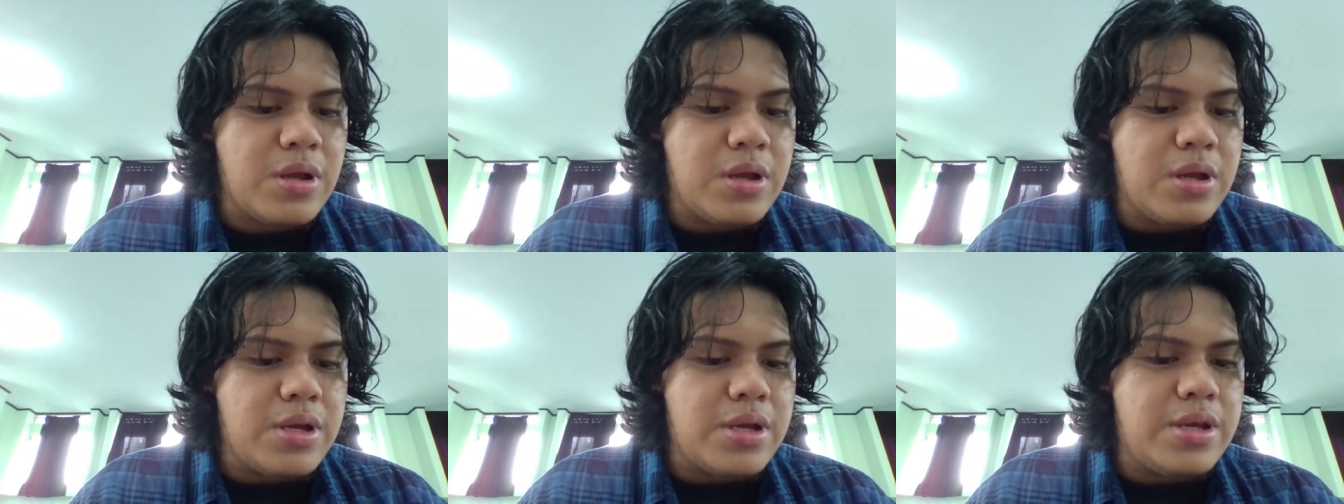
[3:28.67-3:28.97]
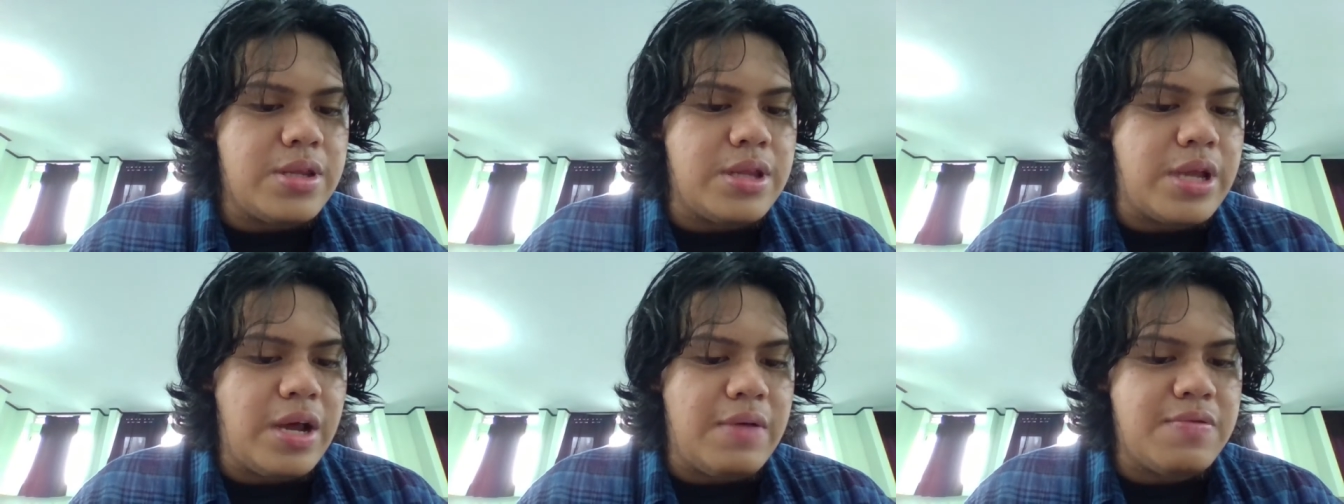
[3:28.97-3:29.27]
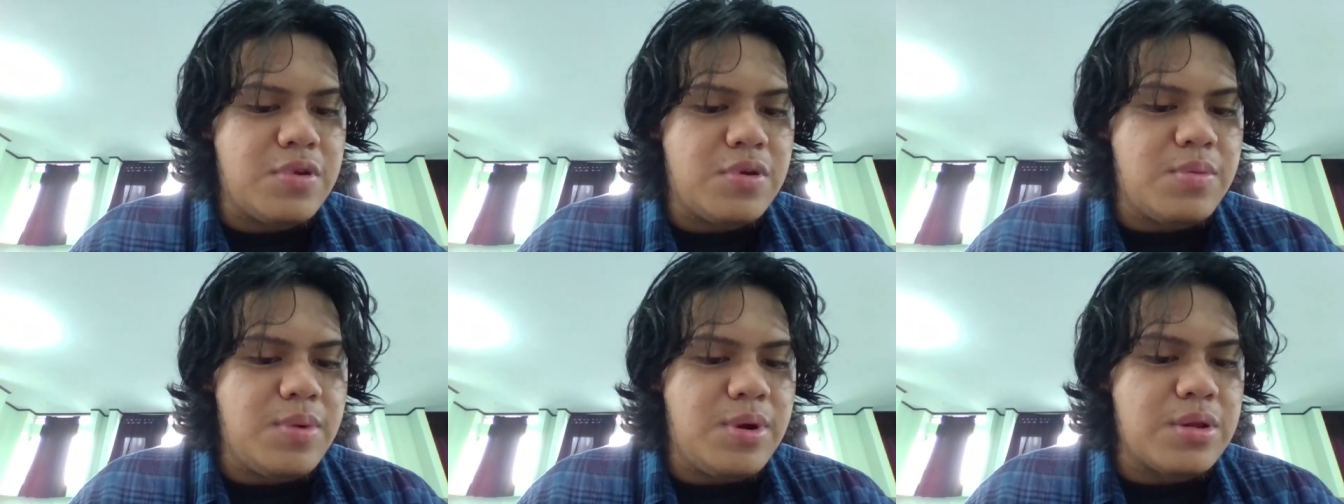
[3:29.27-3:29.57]
In the
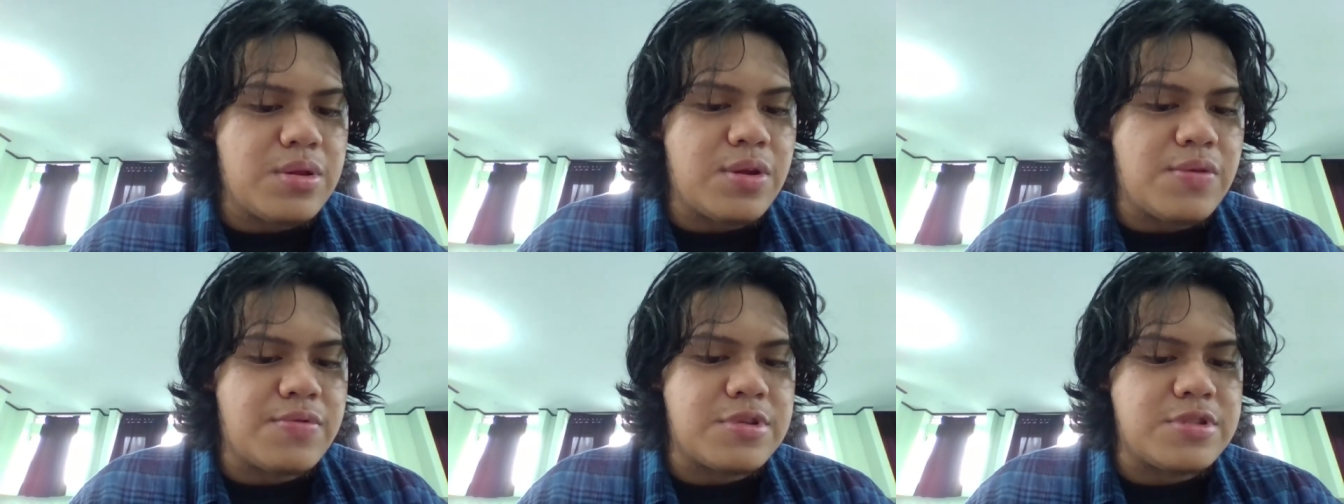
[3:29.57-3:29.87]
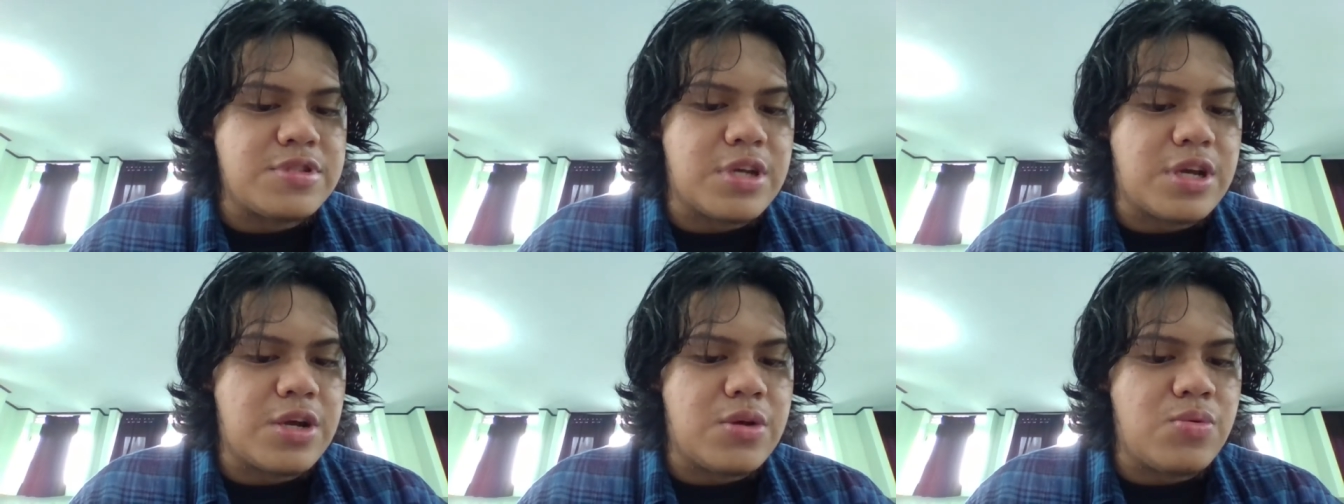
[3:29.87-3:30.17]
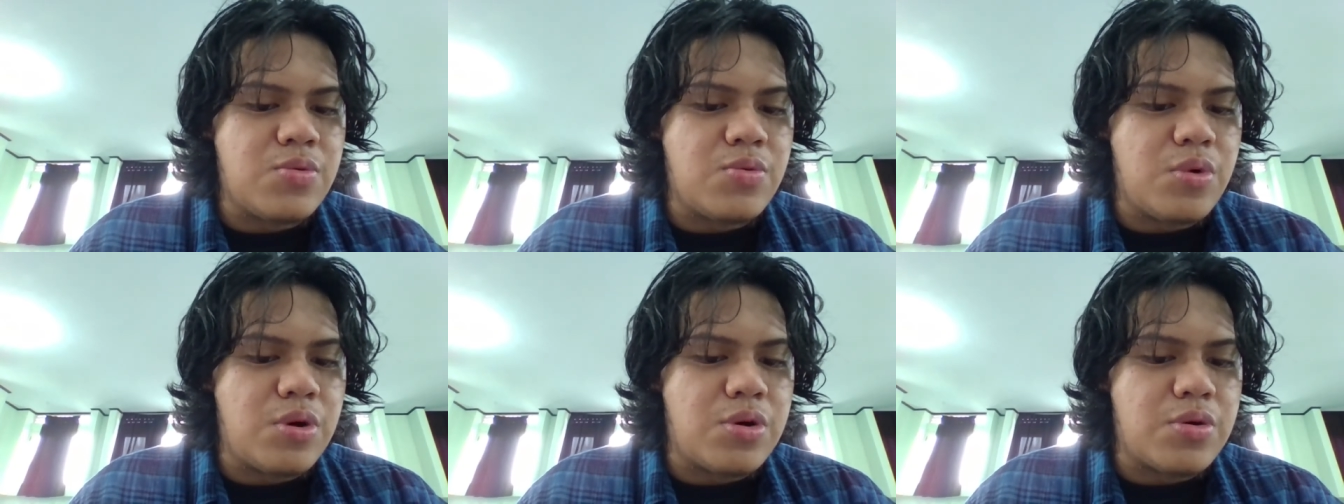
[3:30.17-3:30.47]
aftermath of the Second
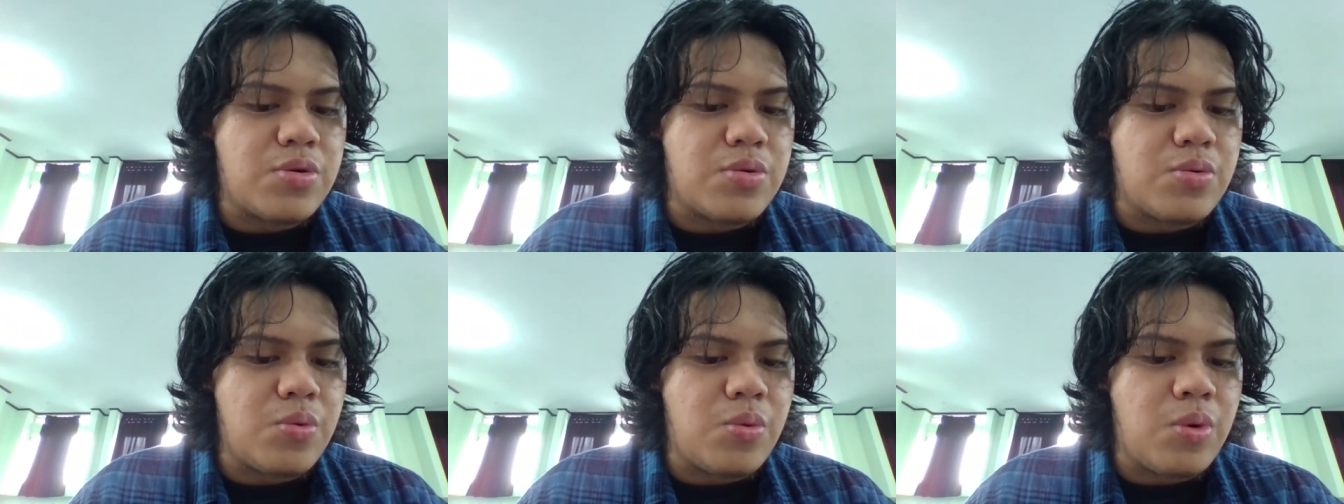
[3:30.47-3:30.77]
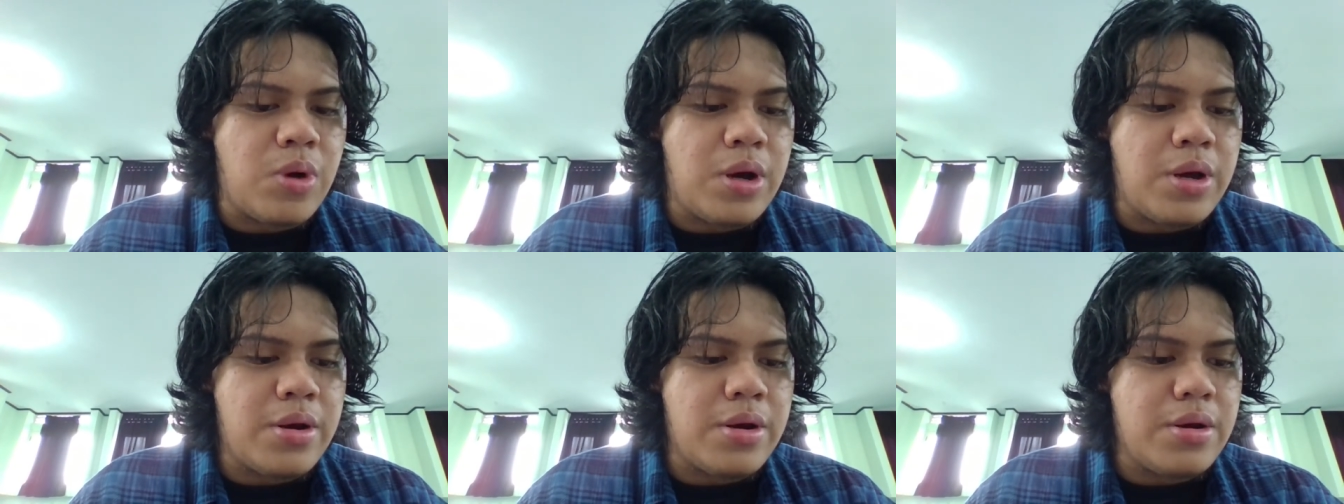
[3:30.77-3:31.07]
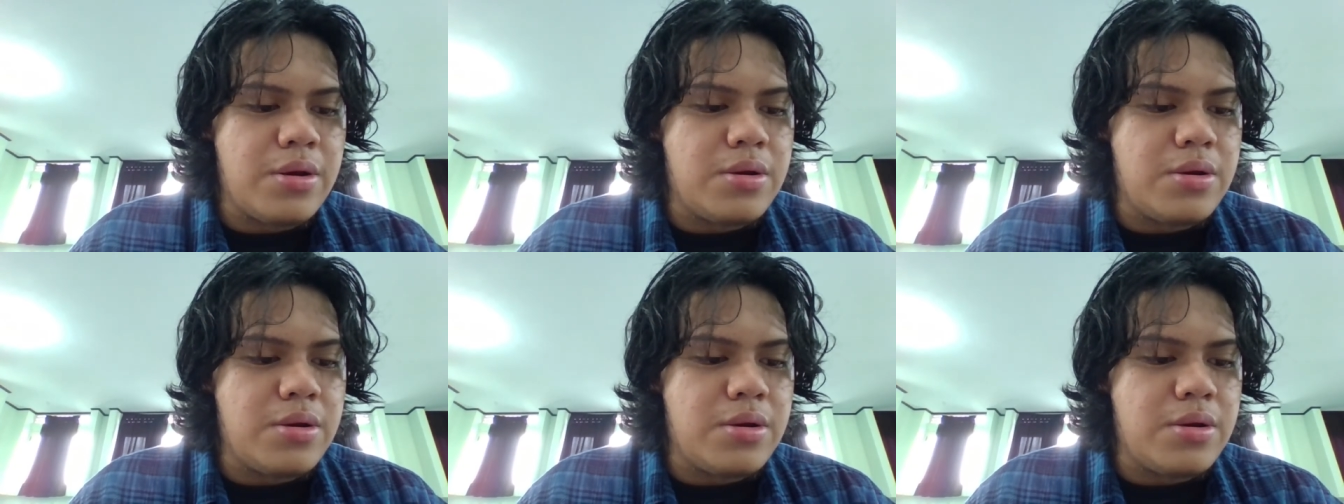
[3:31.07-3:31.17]
World War,